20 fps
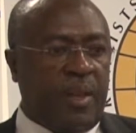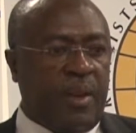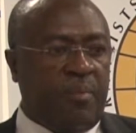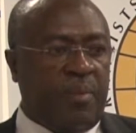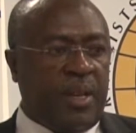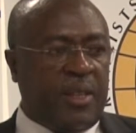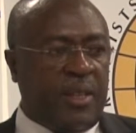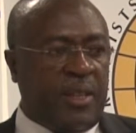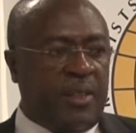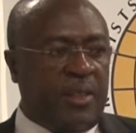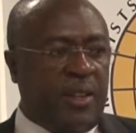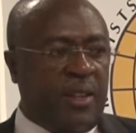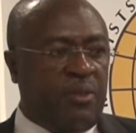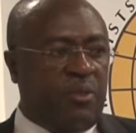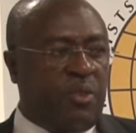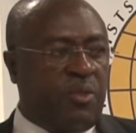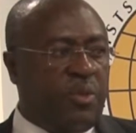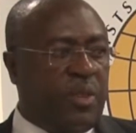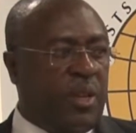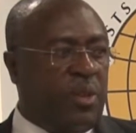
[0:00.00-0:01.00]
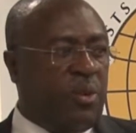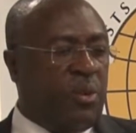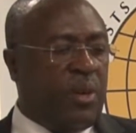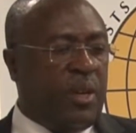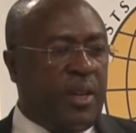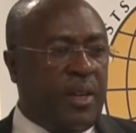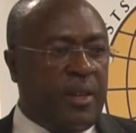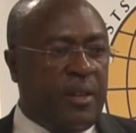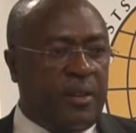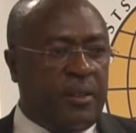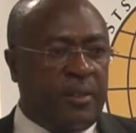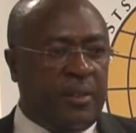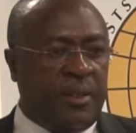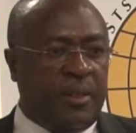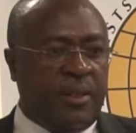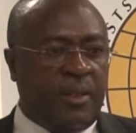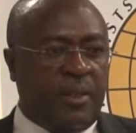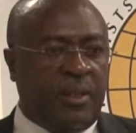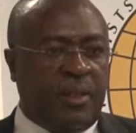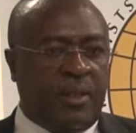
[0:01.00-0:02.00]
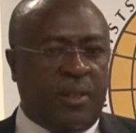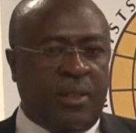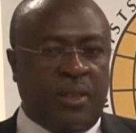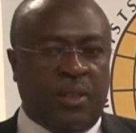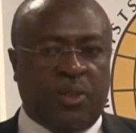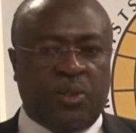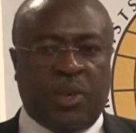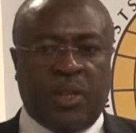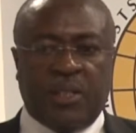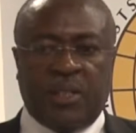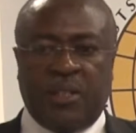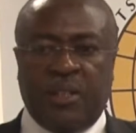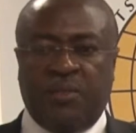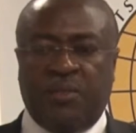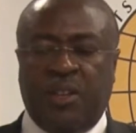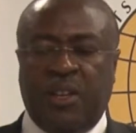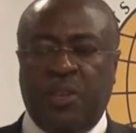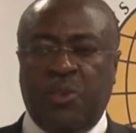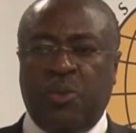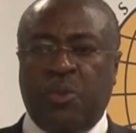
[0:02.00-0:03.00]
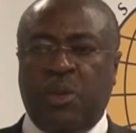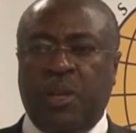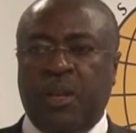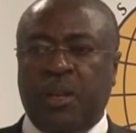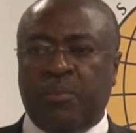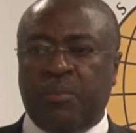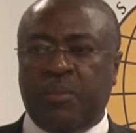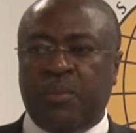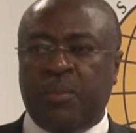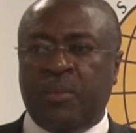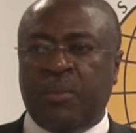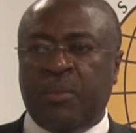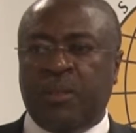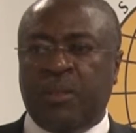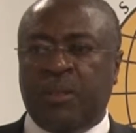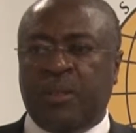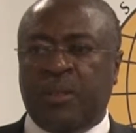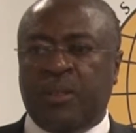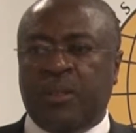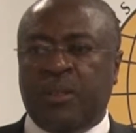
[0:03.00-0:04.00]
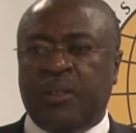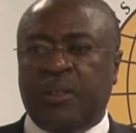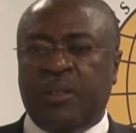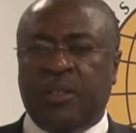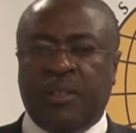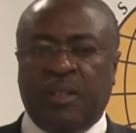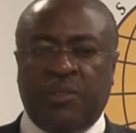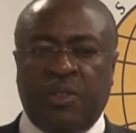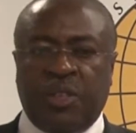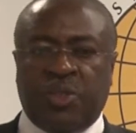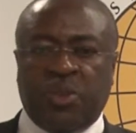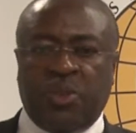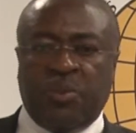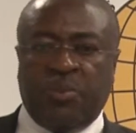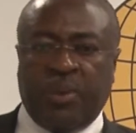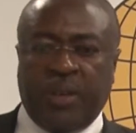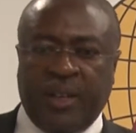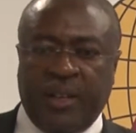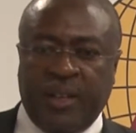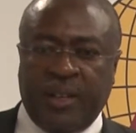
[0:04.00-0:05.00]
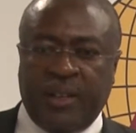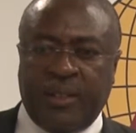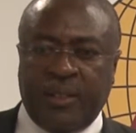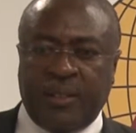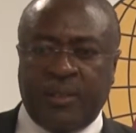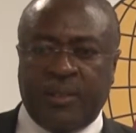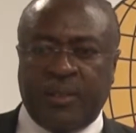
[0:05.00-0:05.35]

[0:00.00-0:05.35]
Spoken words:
but at the level of the UN, it was given a new name, Intervention Brigade.